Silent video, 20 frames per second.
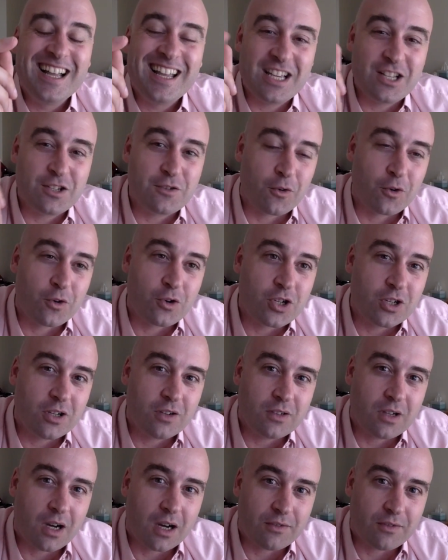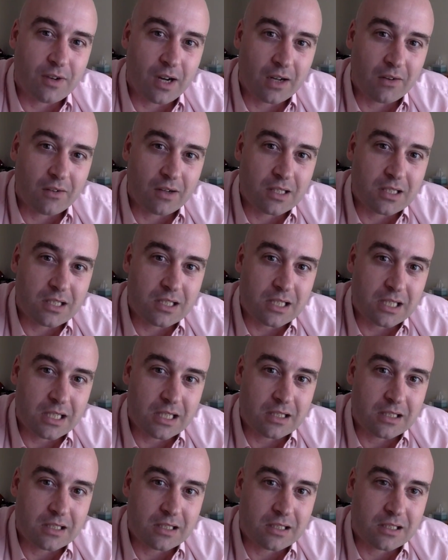His version of nonviolence
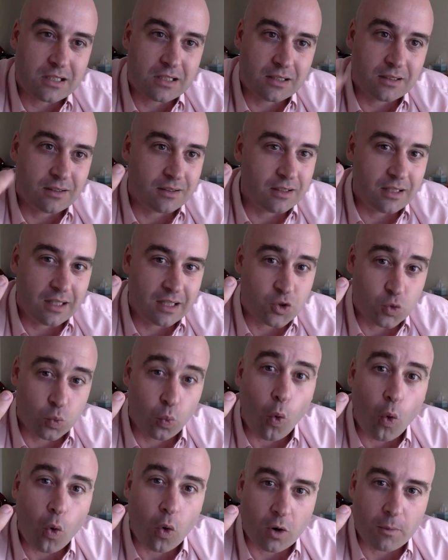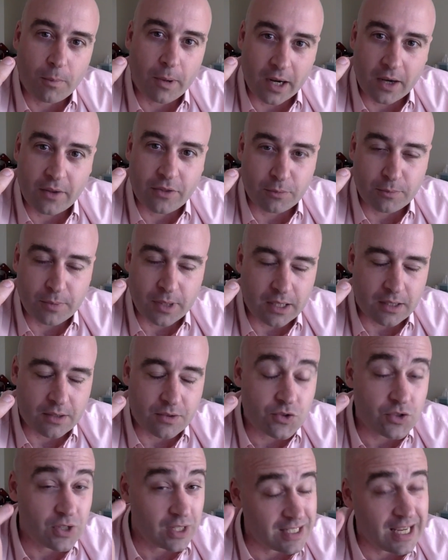is, it's war by other
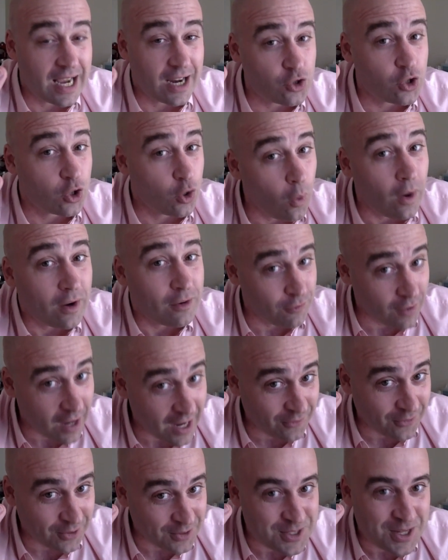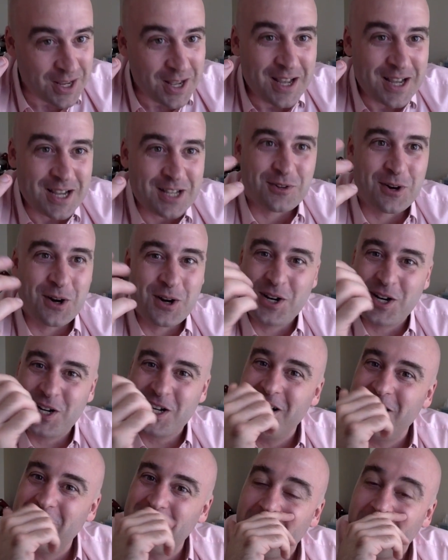means. It's actually quite violent. His version
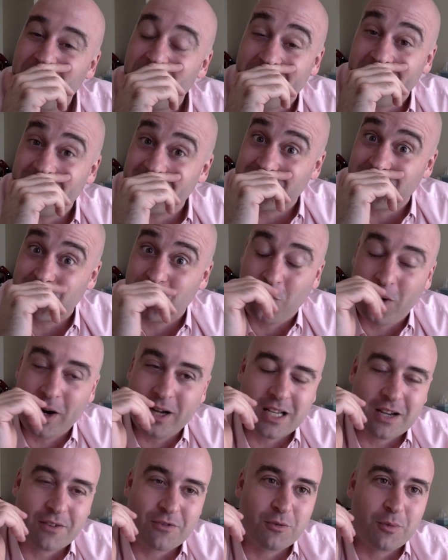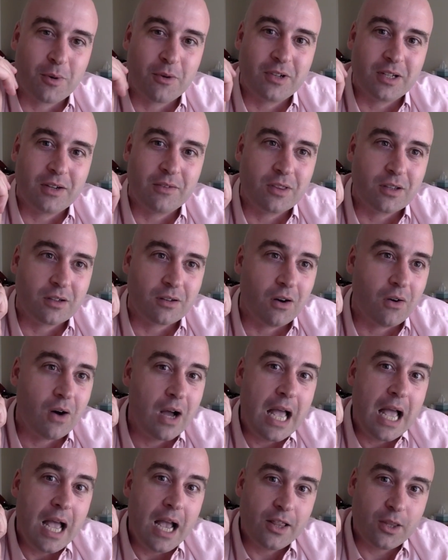of nonviolence is quite different from Henry David Thoreau.
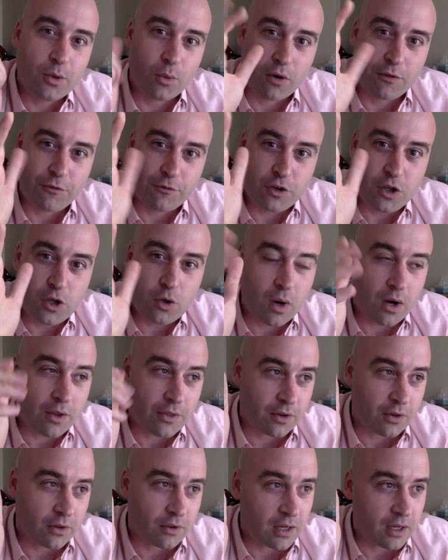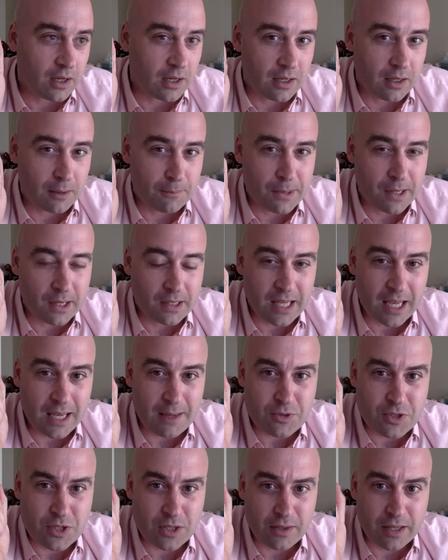And there were a few other big
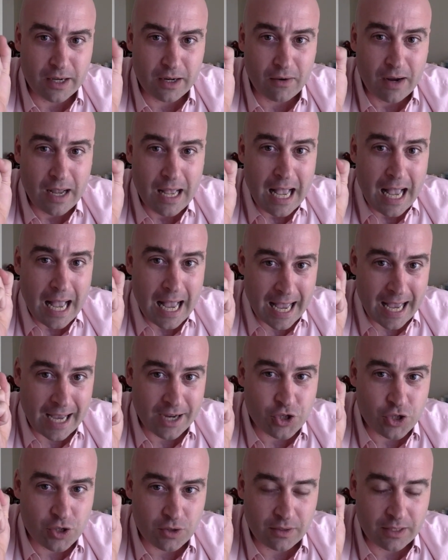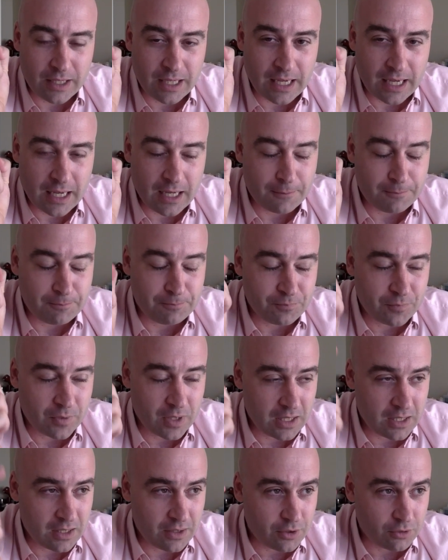names in there. Actually,
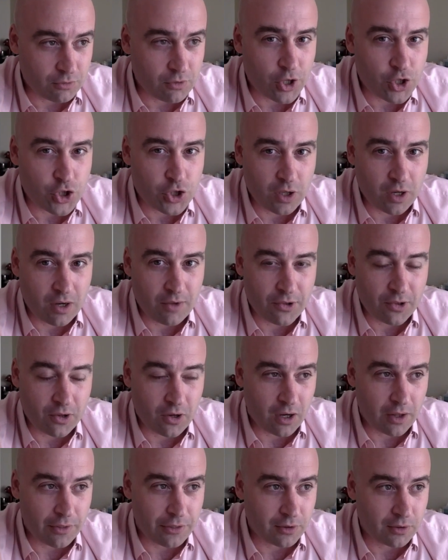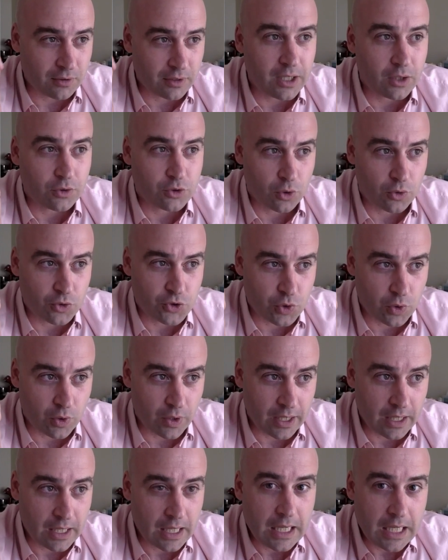the Russian author Leo
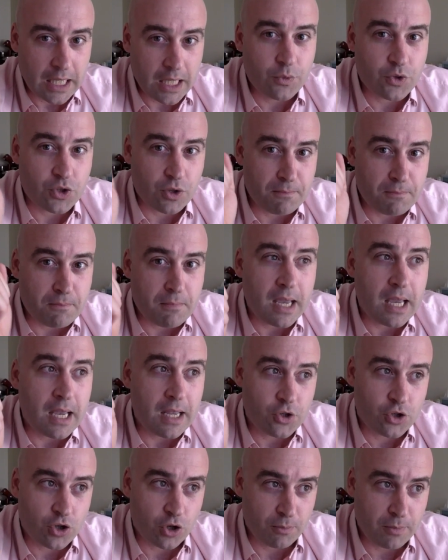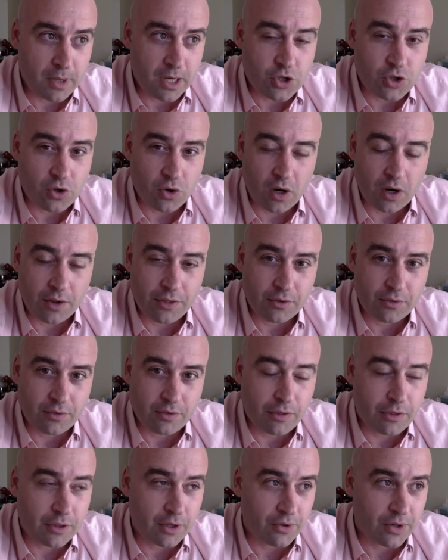Tolstoy. He was a major author in
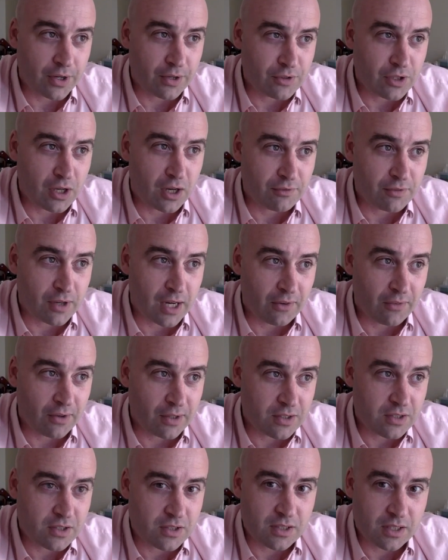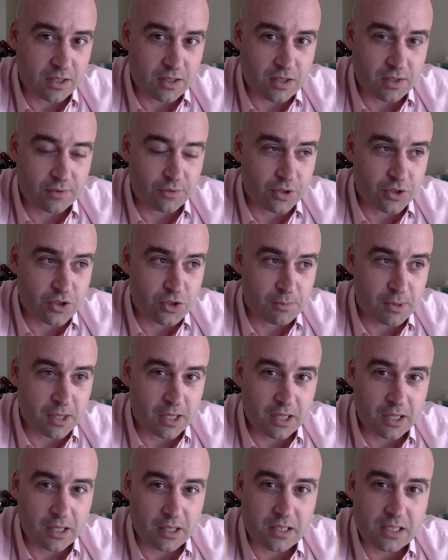the theory of nonviolence and civil
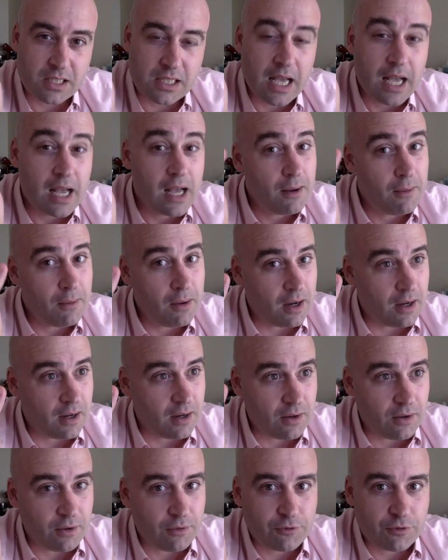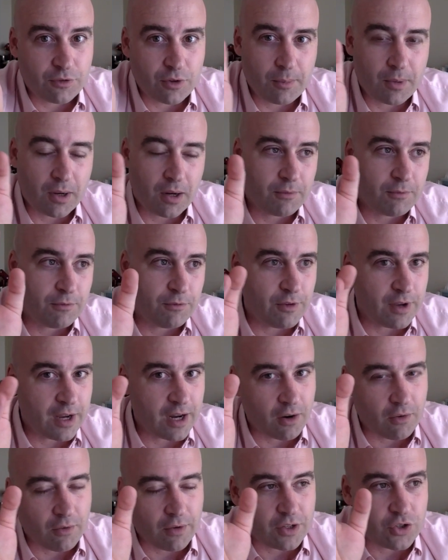disobedience. From a
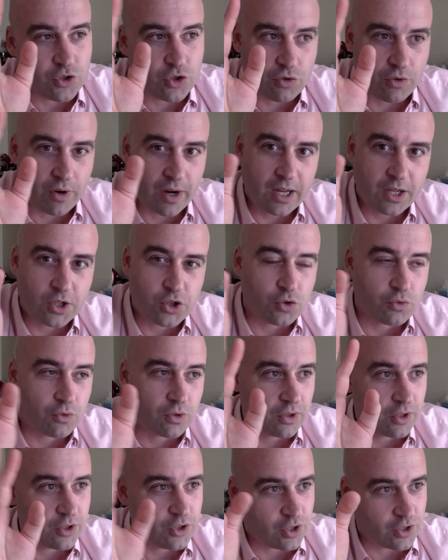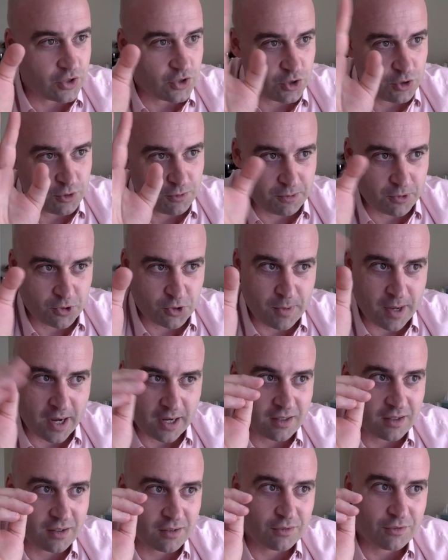very strange religious
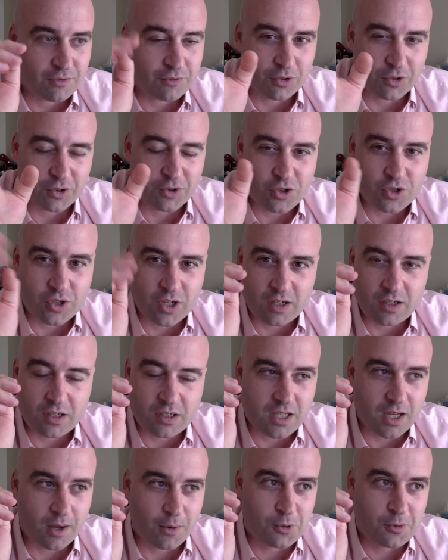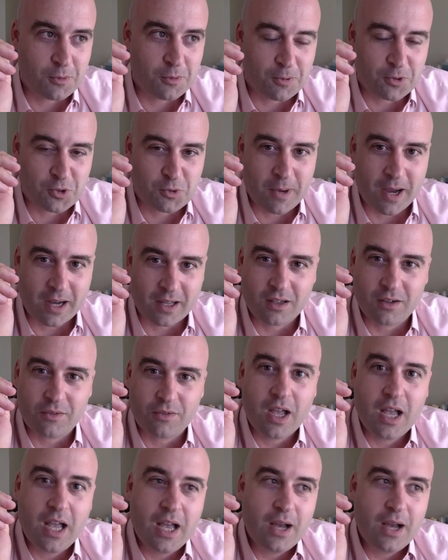perspective, religious anti-establishment perspective.